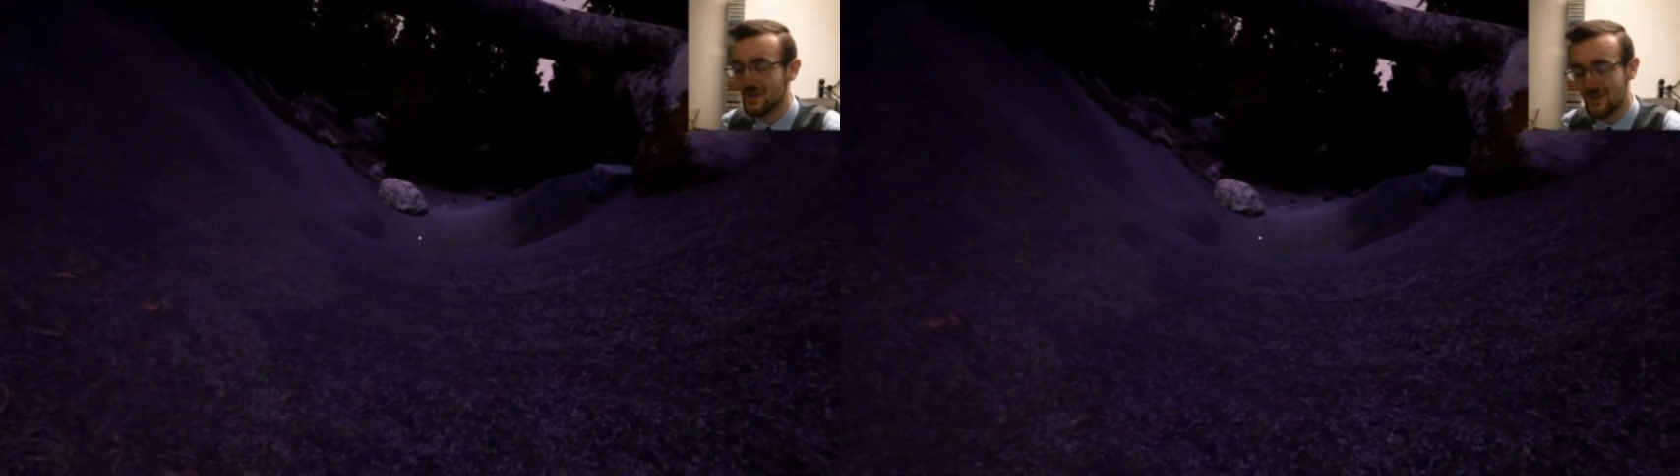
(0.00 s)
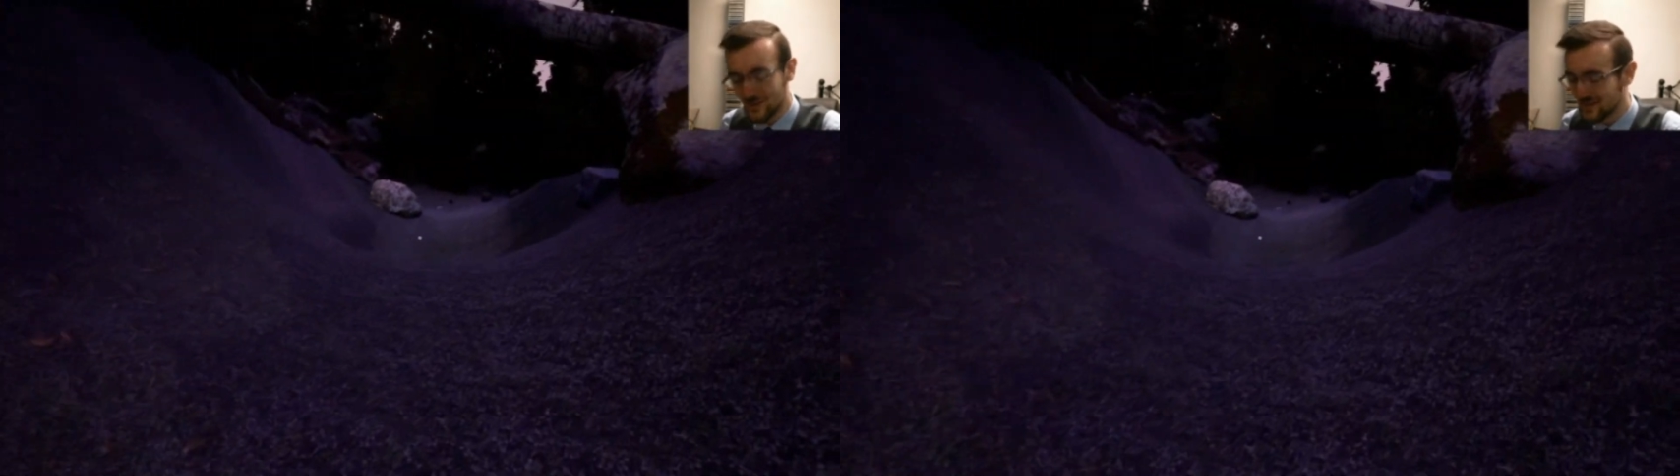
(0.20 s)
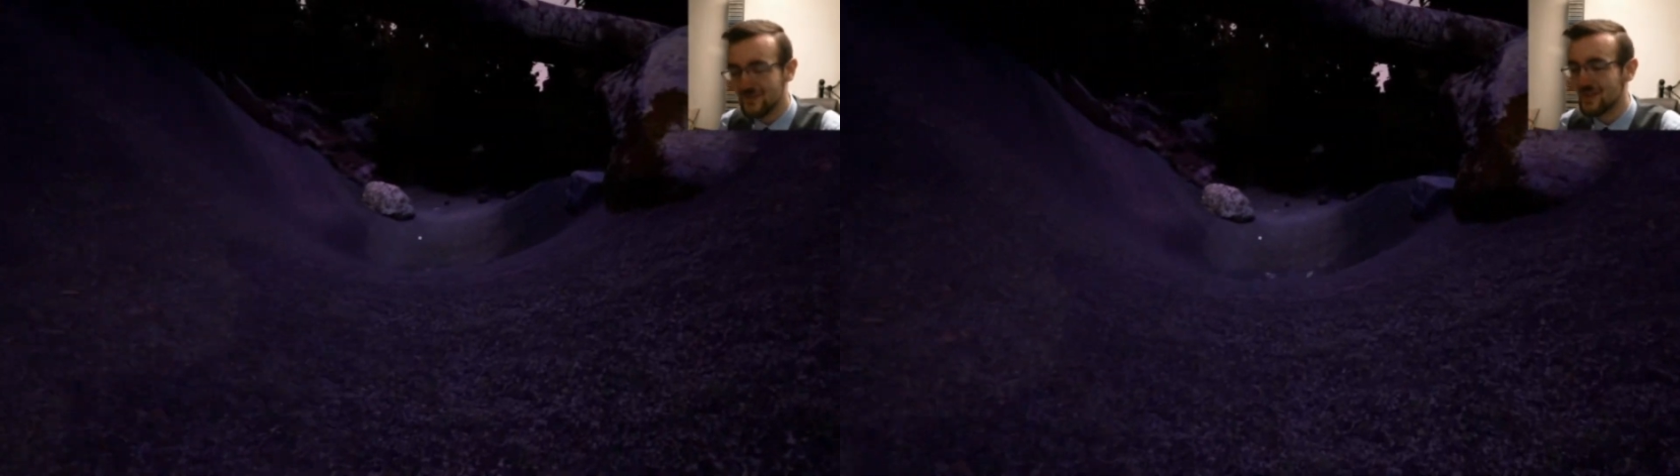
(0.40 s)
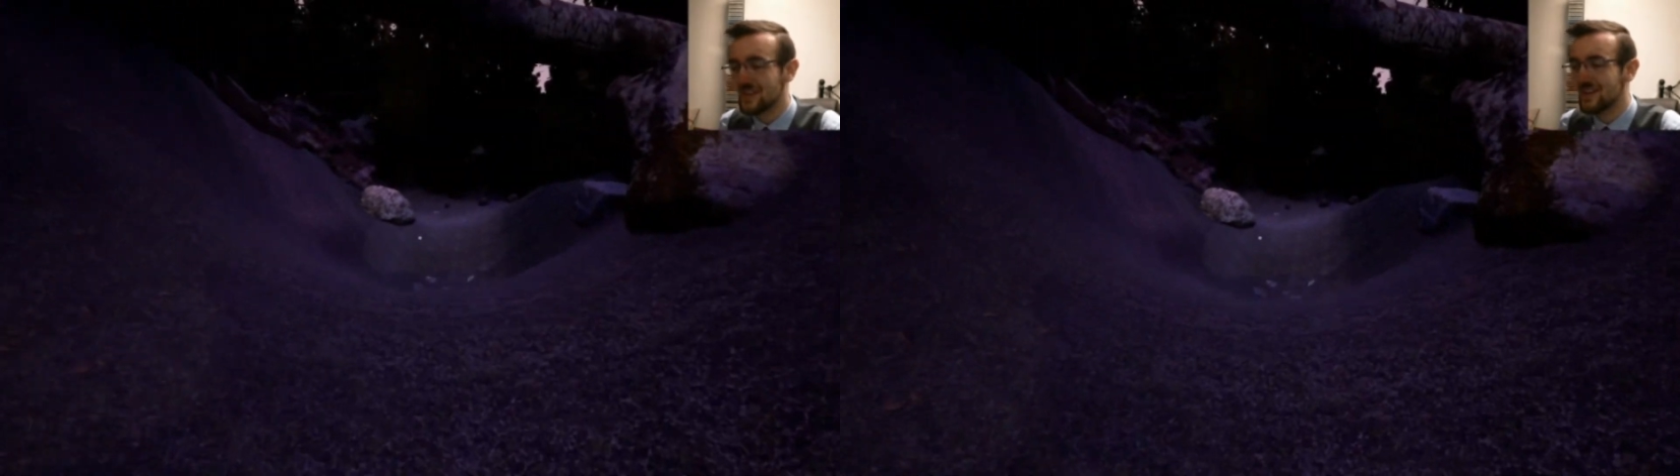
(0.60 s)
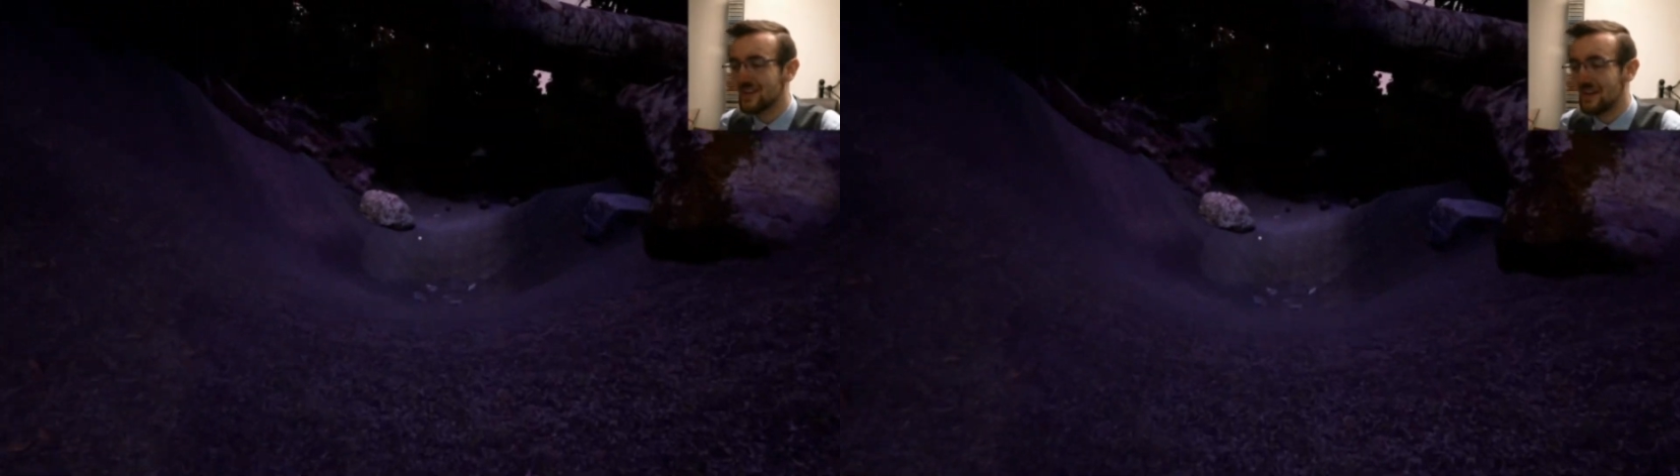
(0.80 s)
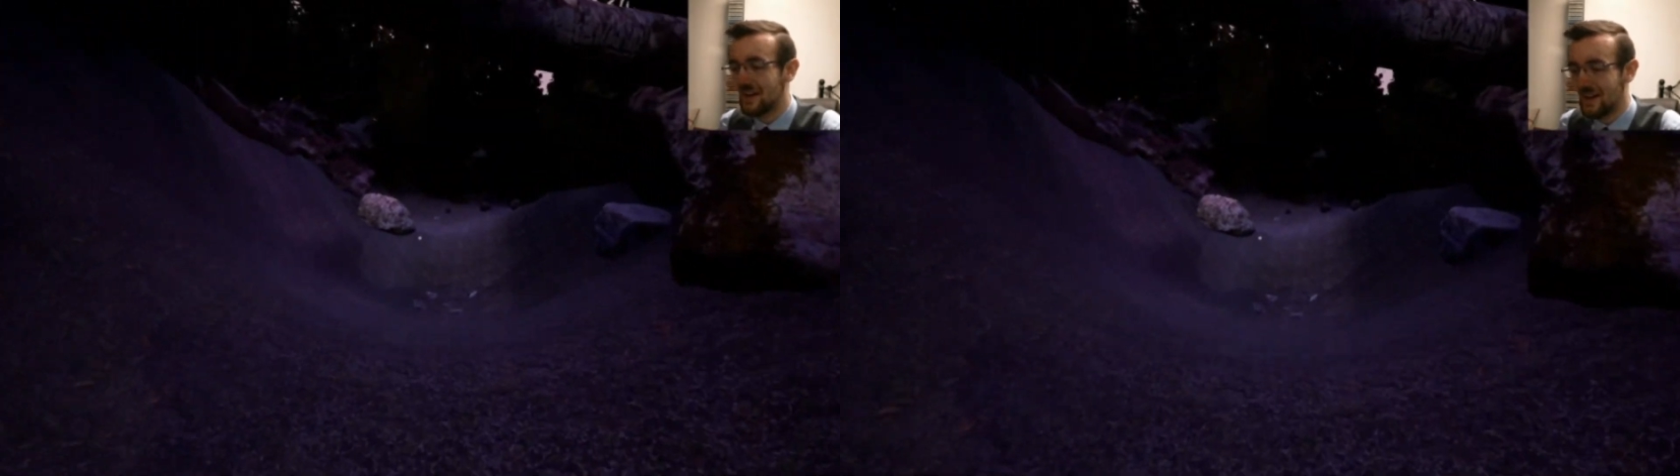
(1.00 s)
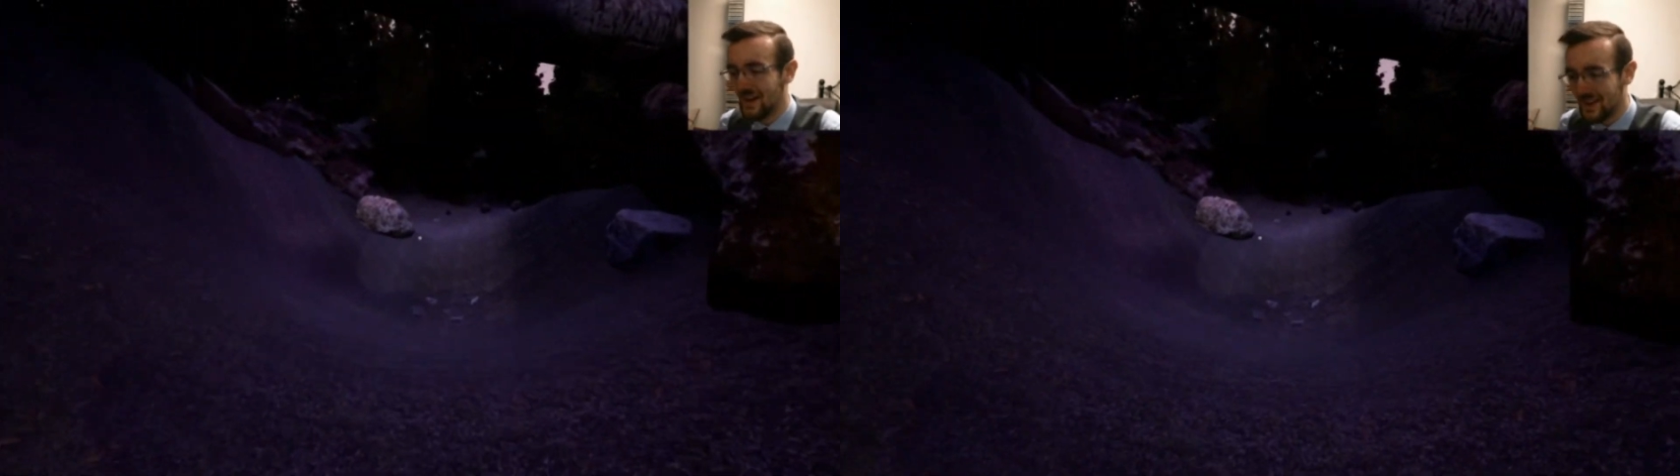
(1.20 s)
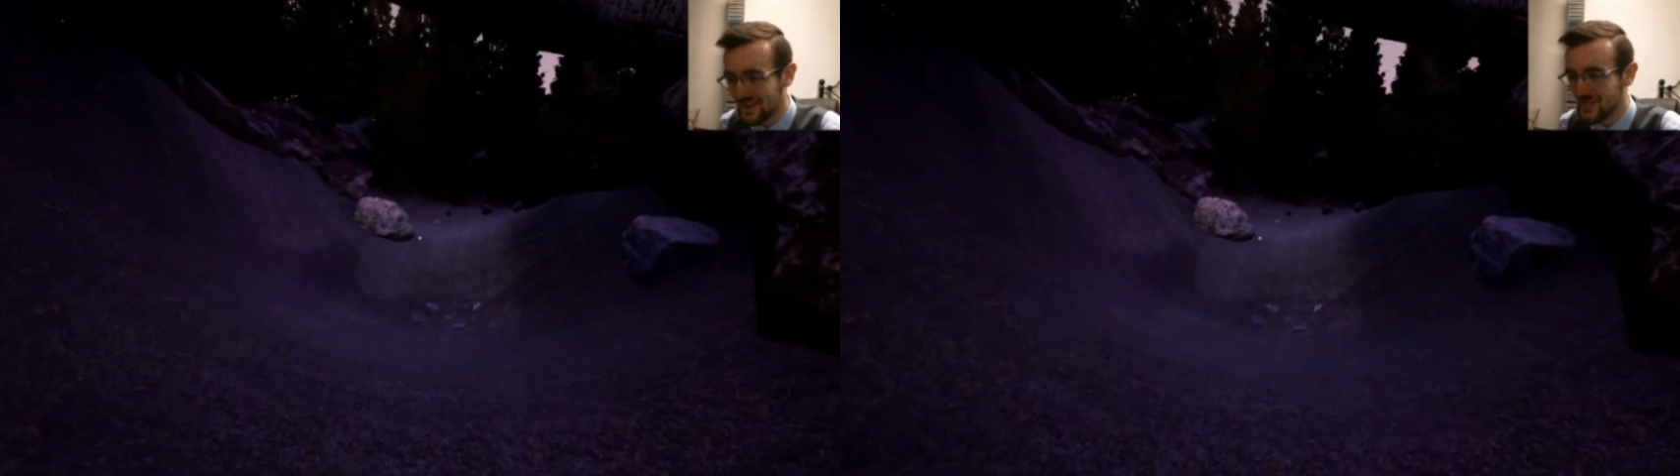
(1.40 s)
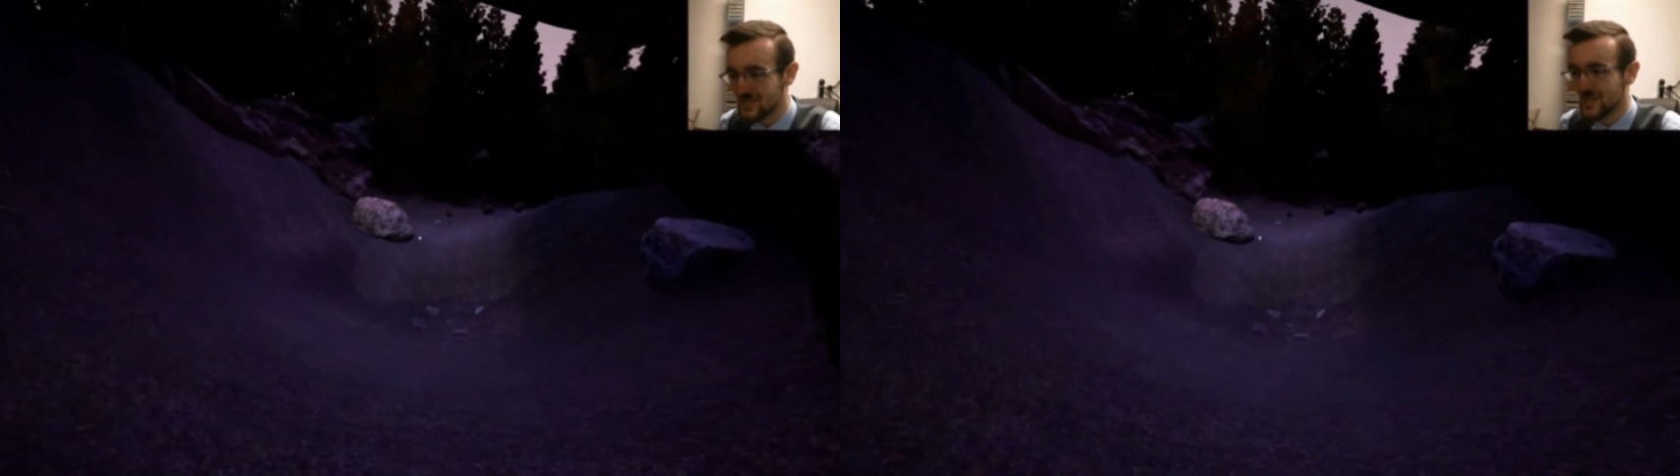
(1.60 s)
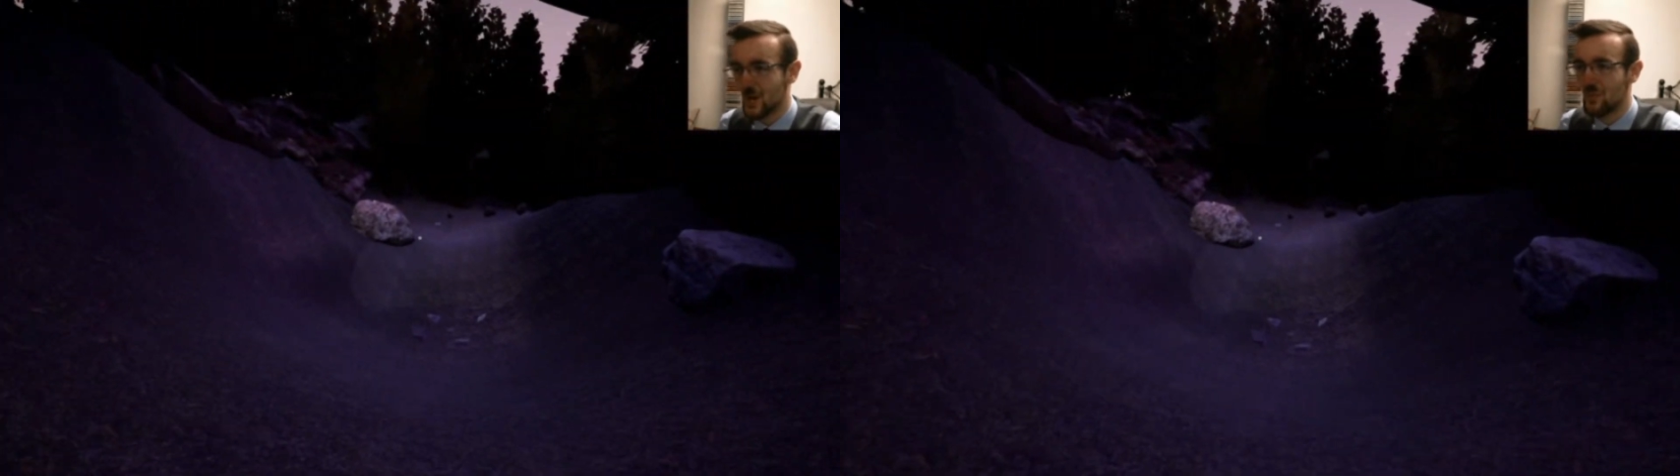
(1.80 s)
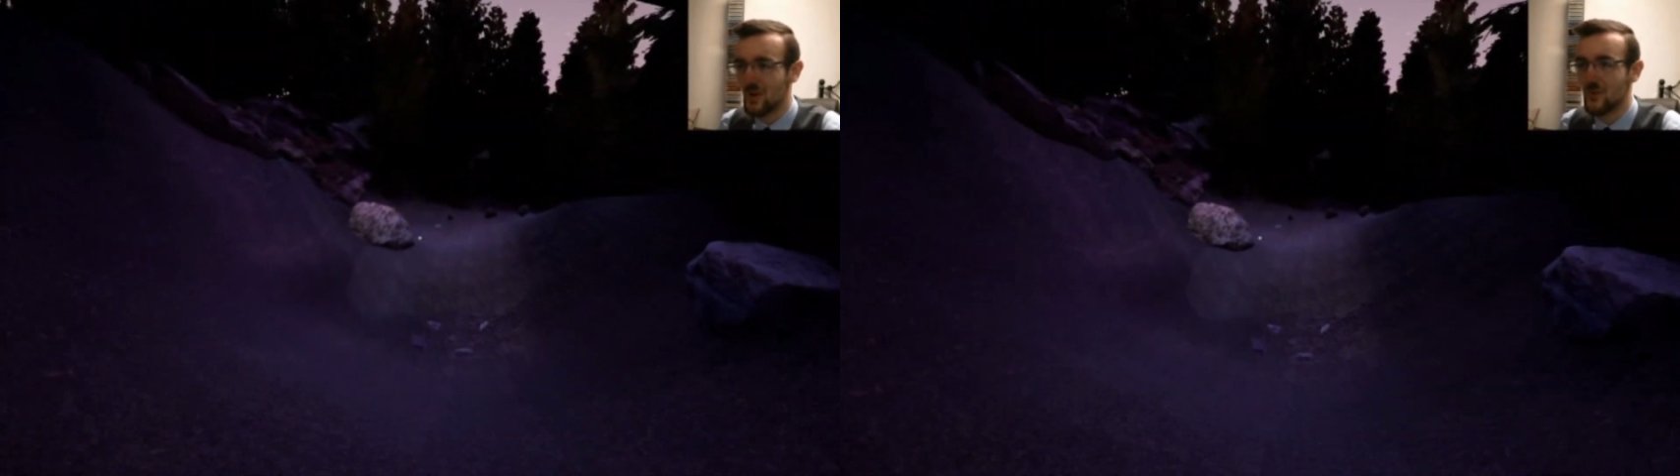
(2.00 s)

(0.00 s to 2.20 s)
Good evening, ladies and gentlemen,